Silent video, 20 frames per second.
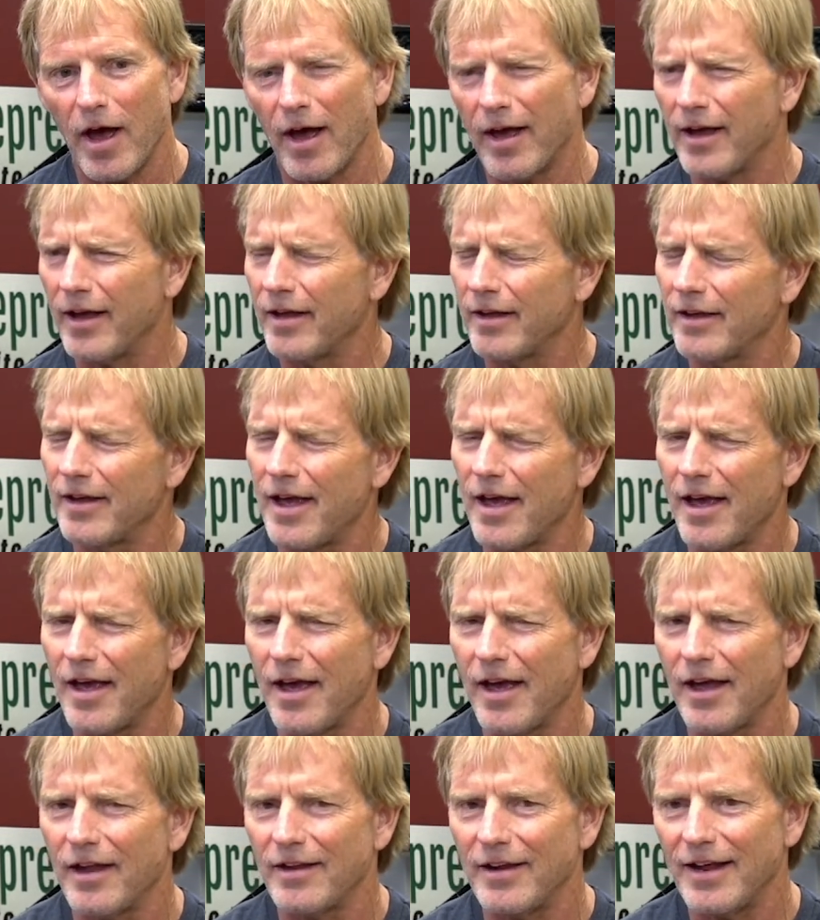
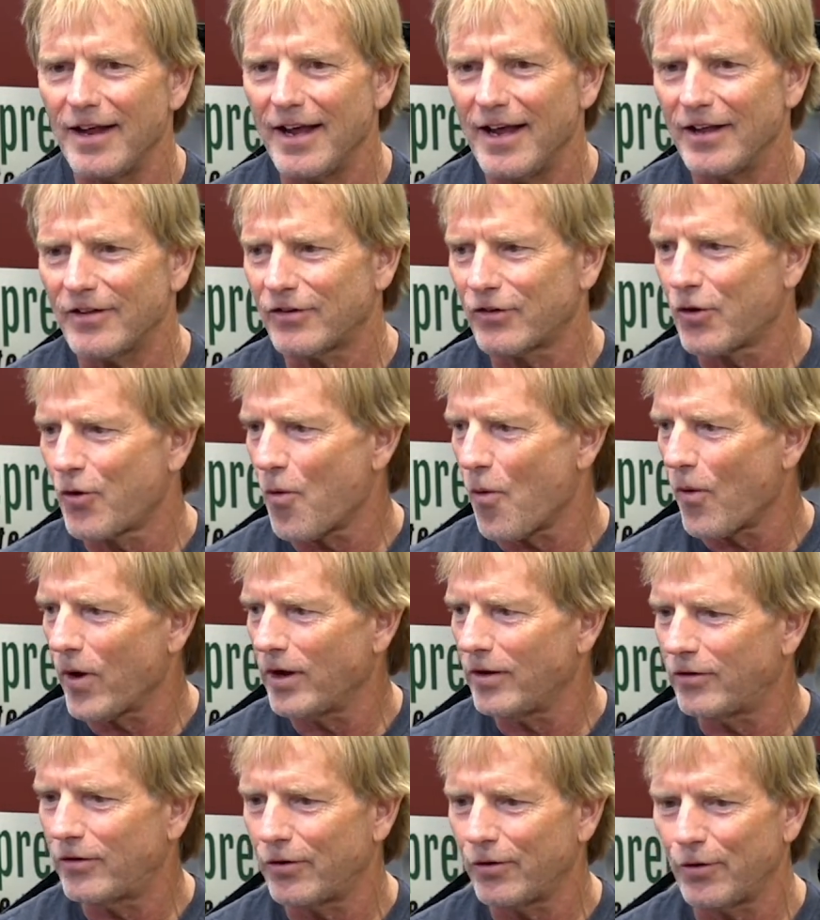and it's
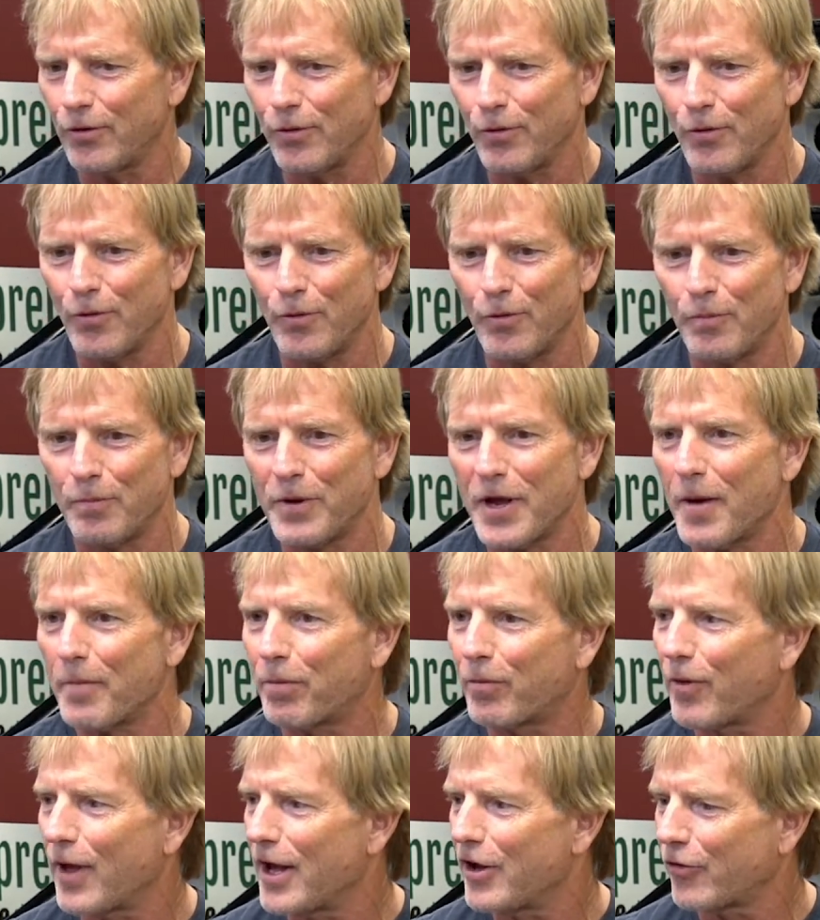going to be a
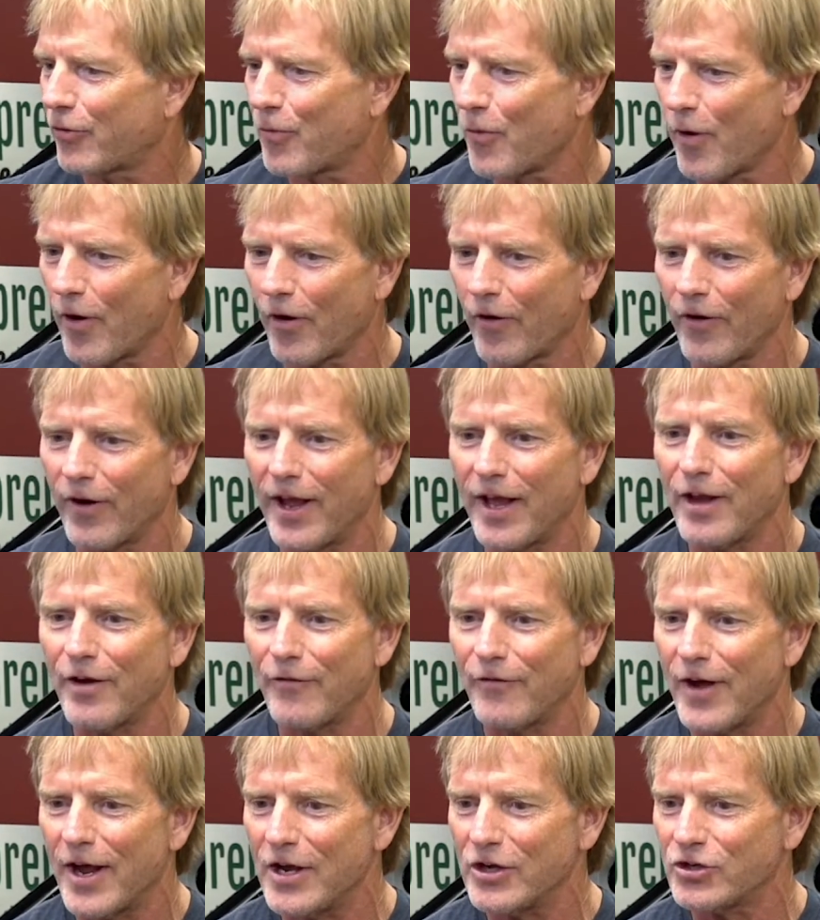place where
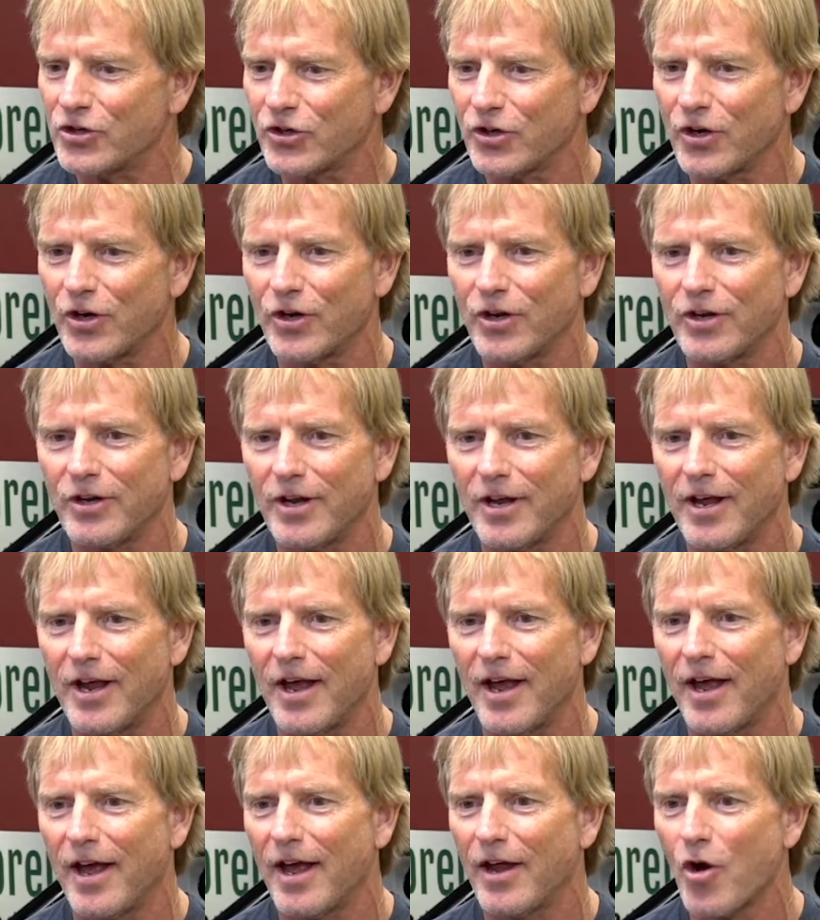innovation
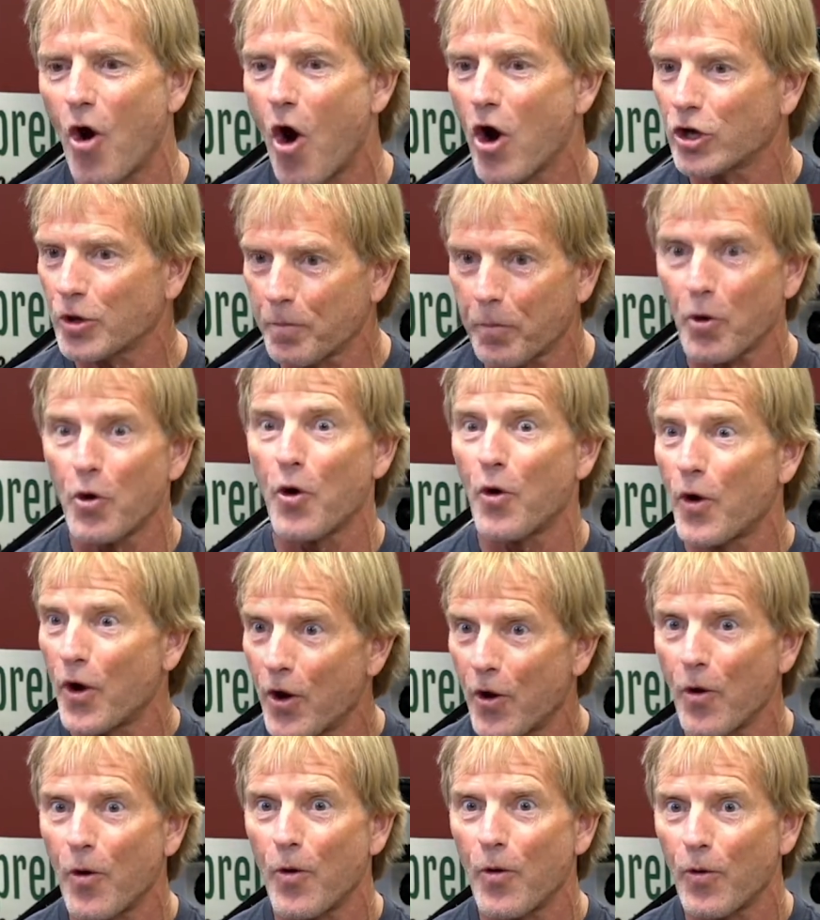and
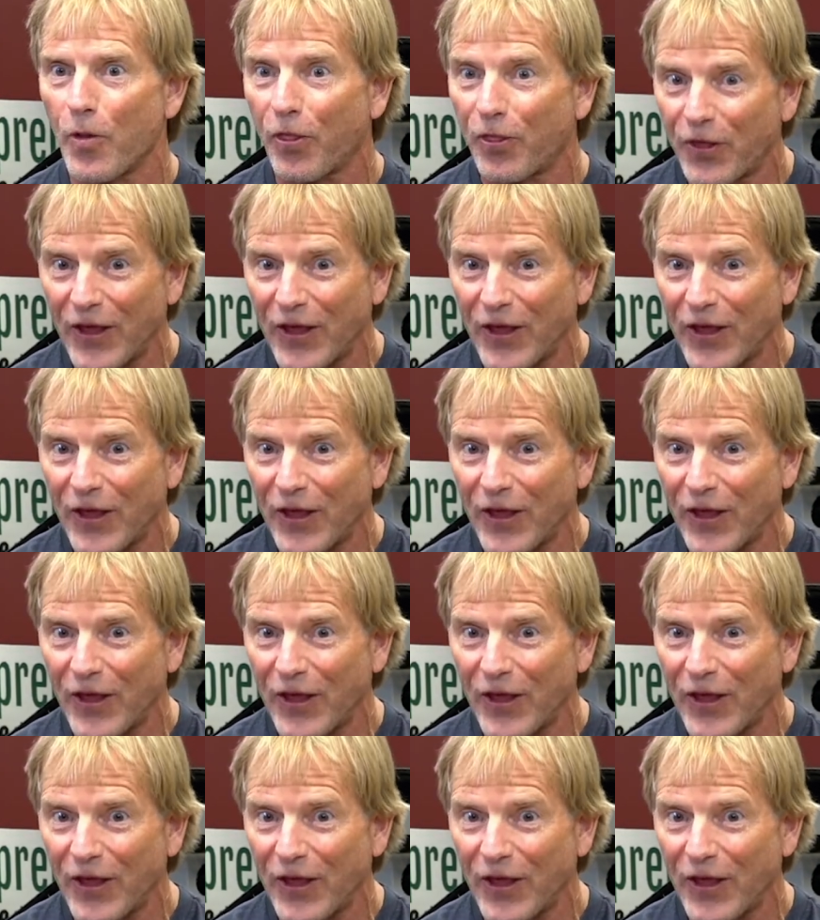entrepreneurial